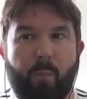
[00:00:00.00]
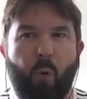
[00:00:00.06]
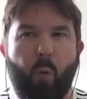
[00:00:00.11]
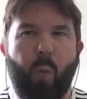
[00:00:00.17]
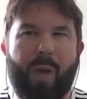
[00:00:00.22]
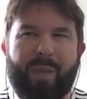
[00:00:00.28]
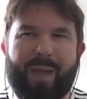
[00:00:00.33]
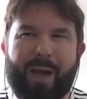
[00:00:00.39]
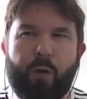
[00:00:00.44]

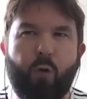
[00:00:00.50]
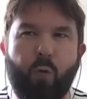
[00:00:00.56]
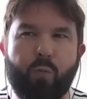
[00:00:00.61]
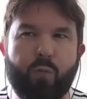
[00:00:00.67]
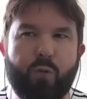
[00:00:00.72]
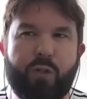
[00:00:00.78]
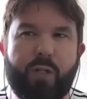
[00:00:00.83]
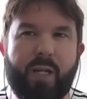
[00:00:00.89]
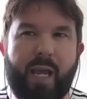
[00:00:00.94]
But when that
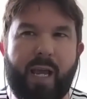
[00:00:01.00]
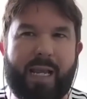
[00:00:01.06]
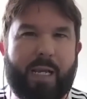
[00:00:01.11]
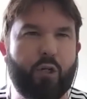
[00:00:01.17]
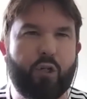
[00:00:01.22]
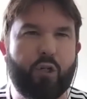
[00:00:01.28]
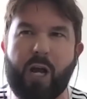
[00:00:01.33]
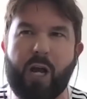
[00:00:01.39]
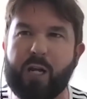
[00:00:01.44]
comes to you, he
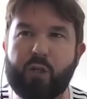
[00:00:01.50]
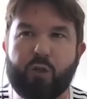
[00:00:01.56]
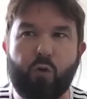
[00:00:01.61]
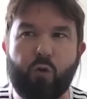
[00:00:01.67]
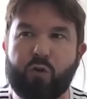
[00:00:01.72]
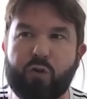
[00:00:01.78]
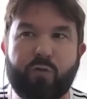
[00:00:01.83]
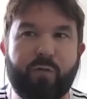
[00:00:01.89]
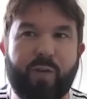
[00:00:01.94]
just can't
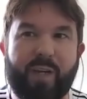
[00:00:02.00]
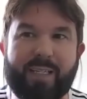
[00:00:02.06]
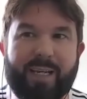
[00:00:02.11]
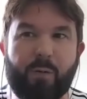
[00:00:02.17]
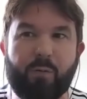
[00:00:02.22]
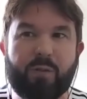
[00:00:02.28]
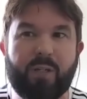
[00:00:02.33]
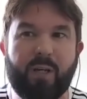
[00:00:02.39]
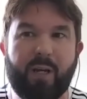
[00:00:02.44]
sort his feet
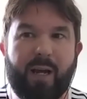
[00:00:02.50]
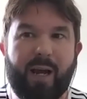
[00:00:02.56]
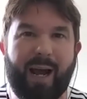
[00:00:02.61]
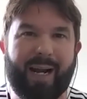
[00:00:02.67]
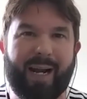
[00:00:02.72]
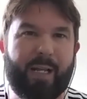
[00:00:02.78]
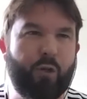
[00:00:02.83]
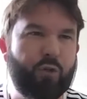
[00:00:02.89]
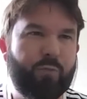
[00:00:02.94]
out,
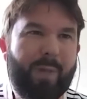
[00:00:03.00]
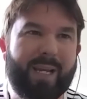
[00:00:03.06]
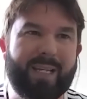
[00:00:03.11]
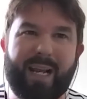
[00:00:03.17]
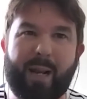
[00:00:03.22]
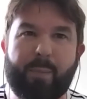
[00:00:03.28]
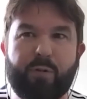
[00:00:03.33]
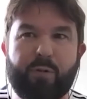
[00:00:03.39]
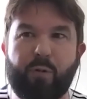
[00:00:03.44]
and he just
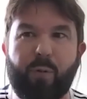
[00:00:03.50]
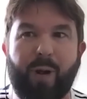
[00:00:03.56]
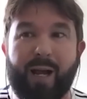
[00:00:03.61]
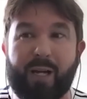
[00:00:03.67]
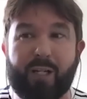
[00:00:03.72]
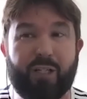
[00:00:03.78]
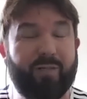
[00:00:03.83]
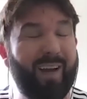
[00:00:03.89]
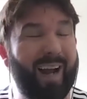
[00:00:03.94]
makes an absolute
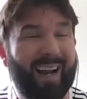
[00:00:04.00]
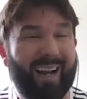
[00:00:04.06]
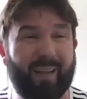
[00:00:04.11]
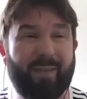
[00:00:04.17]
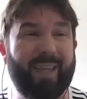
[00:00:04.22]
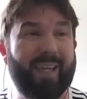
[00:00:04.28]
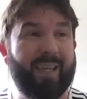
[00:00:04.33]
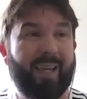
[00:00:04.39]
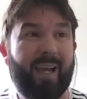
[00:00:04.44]
hash of it. And I
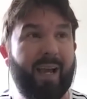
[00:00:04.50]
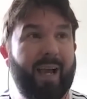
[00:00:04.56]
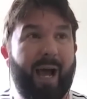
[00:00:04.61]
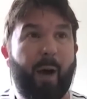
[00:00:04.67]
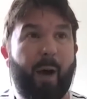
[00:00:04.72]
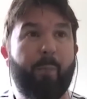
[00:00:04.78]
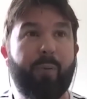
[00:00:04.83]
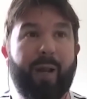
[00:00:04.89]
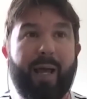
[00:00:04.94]
think
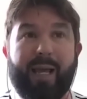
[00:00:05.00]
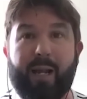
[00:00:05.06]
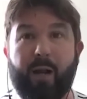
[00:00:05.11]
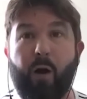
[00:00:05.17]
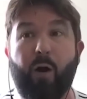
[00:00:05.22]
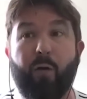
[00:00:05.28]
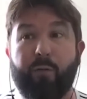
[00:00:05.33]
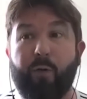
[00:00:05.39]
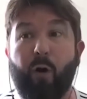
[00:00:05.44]
a player
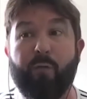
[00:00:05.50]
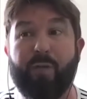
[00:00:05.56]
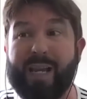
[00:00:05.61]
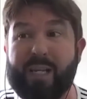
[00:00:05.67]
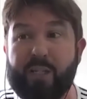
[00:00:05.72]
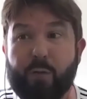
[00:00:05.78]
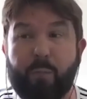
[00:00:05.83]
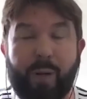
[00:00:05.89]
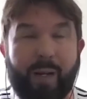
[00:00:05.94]
of
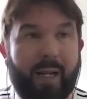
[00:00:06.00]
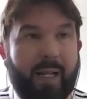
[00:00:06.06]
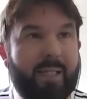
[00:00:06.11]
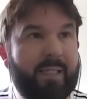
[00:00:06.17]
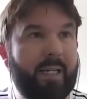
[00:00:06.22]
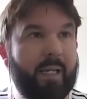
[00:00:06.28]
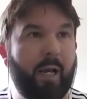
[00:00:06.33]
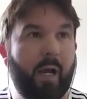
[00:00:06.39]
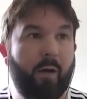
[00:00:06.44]
his
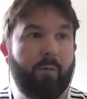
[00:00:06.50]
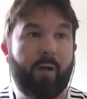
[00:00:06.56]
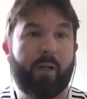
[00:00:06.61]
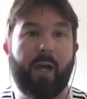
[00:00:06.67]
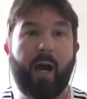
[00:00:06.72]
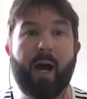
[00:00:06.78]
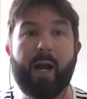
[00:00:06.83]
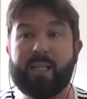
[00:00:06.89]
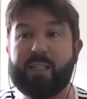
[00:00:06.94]
ability,
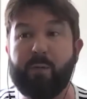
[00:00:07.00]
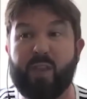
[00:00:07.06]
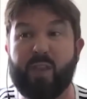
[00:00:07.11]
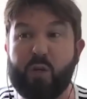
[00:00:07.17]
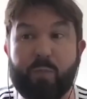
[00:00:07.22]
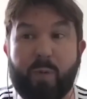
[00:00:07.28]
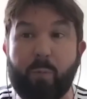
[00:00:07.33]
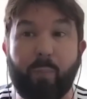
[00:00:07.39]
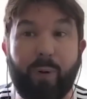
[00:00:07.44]
regardless of whether
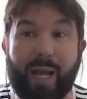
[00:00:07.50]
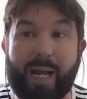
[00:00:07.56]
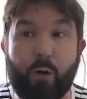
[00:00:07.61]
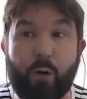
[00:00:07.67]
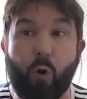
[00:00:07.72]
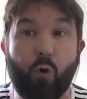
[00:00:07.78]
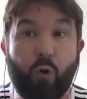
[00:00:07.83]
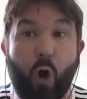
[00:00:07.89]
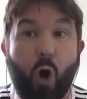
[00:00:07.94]
he's been
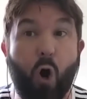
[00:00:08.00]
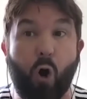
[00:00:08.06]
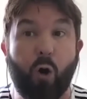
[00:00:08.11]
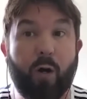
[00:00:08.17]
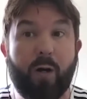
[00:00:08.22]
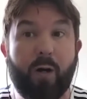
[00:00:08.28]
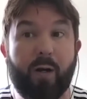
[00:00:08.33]
playing or not,